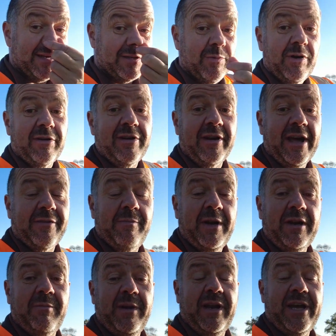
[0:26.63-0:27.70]
So we'll look at that a
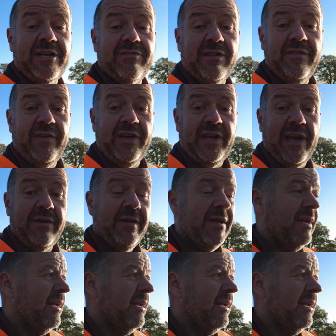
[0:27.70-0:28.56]
little bit later in the video.